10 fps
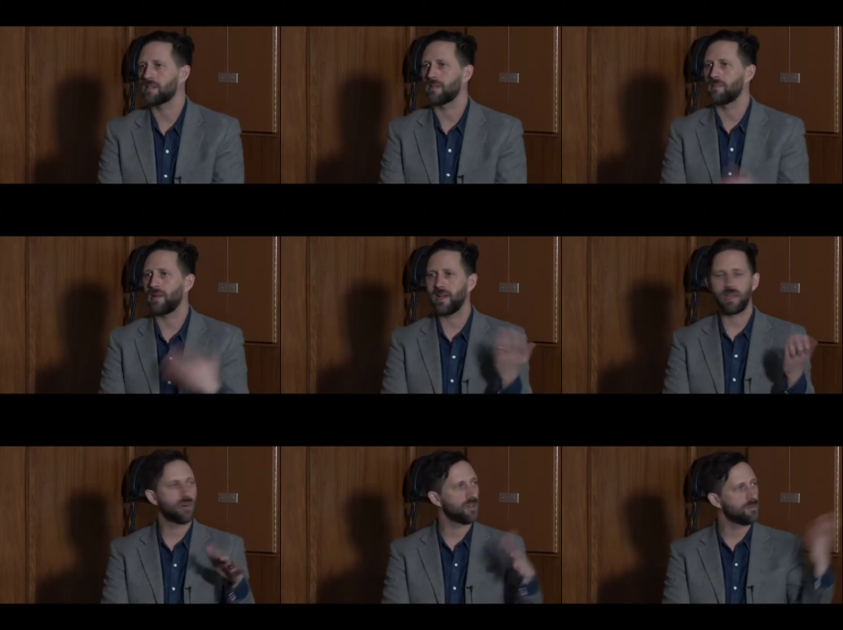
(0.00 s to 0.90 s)
The
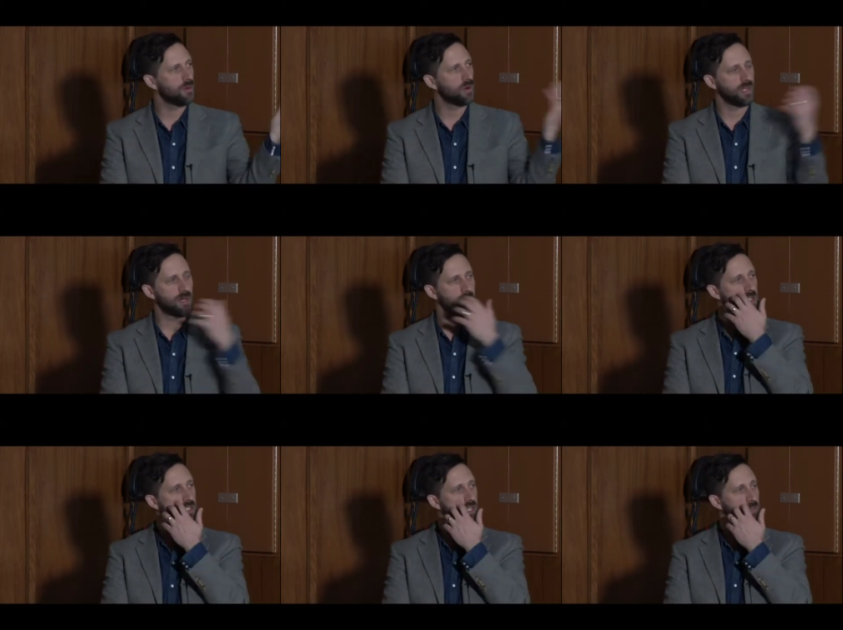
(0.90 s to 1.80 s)
painting or the image
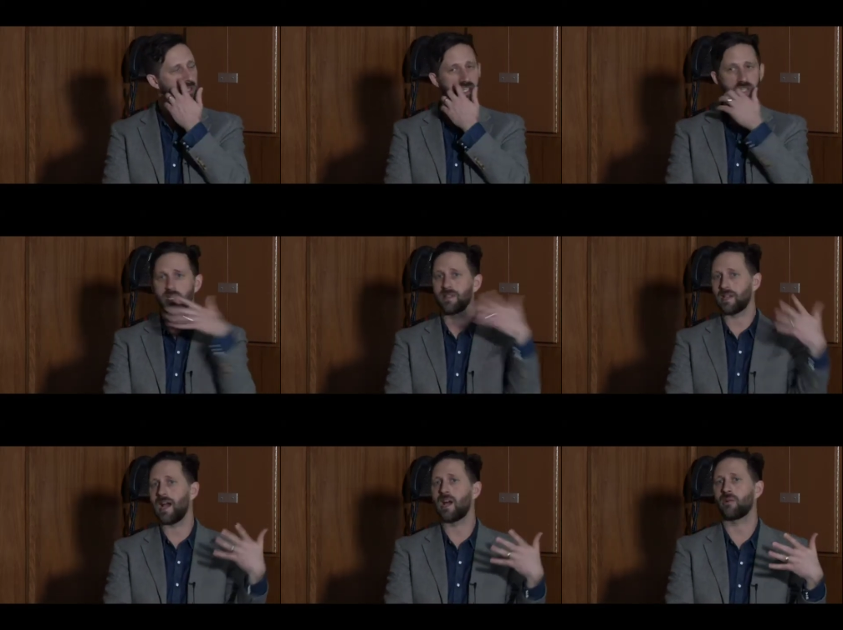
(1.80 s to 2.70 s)
is going to be in the
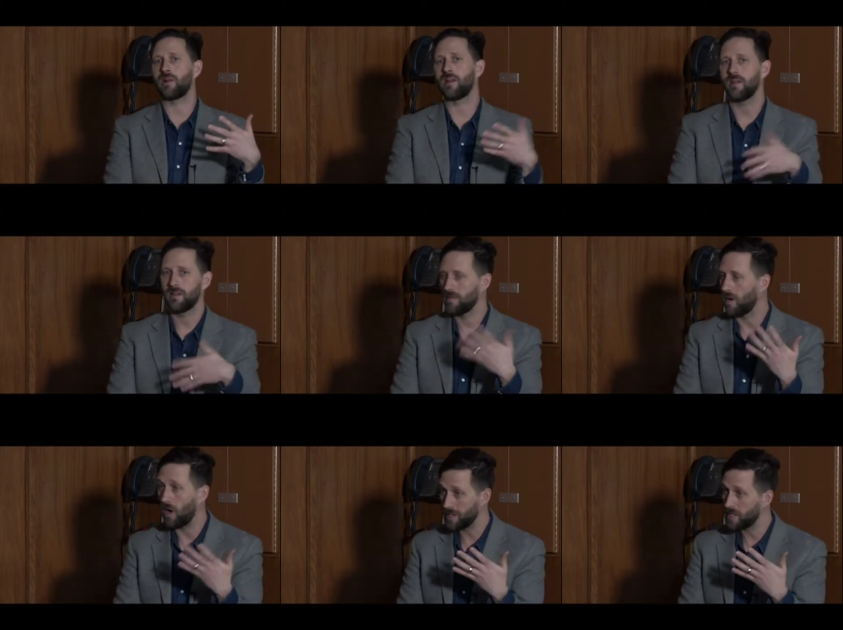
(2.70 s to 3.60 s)
gallery
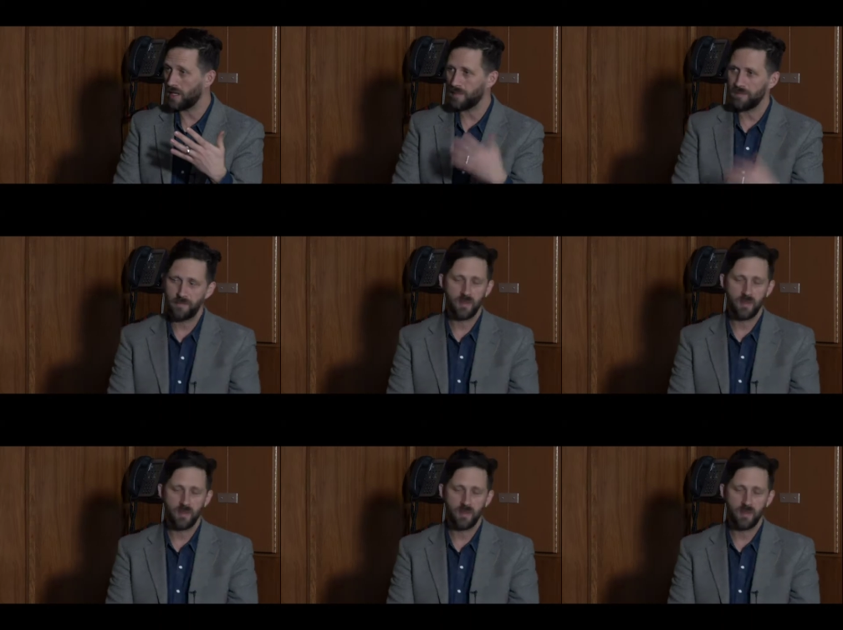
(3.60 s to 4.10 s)
all the time.